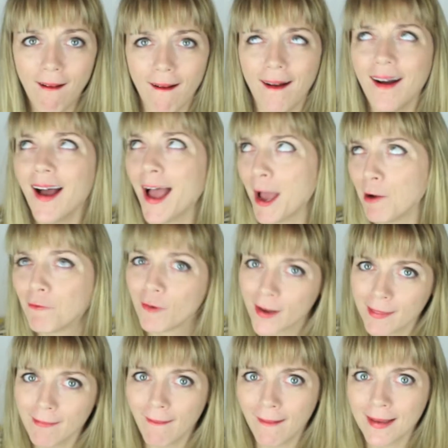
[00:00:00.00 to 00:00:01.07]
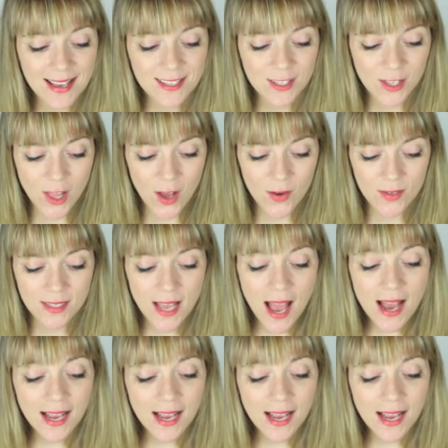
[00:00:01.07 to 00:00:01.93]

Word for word: Oh, everything. His clothes.